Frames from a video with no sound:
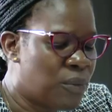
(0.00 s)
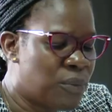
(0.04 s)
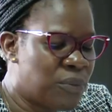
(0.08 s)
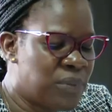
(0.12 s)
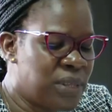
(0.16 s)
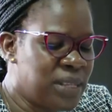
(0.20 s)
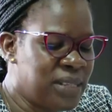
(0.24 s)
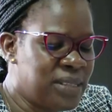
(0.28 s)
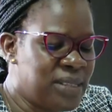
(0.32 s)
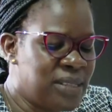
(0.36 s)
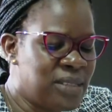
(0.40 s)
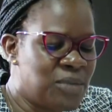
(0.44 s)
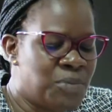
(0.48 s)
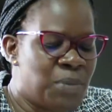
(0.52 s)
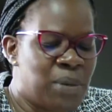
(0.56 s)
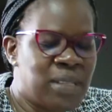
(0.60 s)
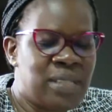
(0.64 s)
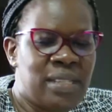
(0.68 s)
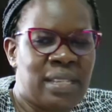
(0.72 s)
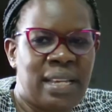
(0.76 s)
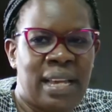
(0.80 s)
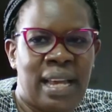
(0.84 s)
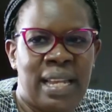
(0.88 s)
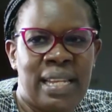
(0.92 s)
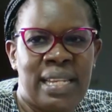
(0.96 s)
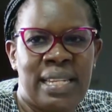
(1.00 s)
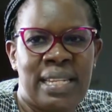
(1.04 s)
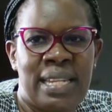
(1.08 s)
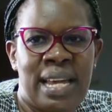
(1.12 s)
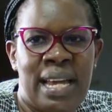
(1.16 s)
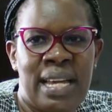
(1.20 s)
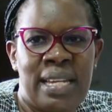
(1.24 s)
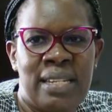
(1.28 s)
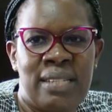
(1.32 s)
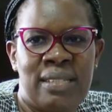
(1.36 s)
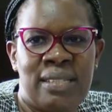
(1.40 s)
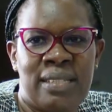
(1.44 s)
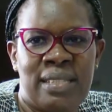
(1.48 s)
This is basically
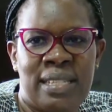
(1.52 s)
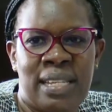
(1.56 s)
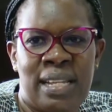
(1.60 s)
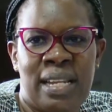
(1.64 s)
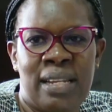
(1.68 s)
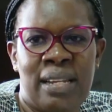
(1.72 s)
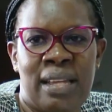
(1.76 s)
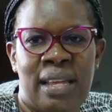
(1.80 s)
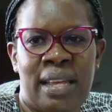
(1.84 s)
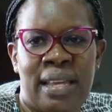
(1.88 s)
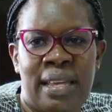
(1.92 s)
done still